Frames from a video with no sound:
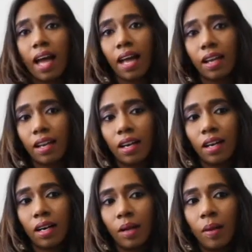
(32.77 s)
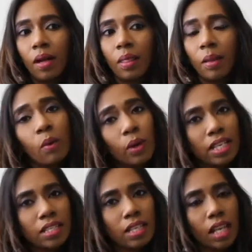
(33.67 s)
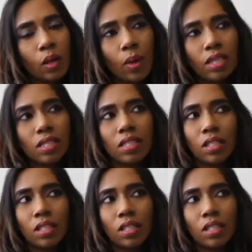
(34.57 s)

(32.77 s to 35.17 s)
and the more entertaining ones,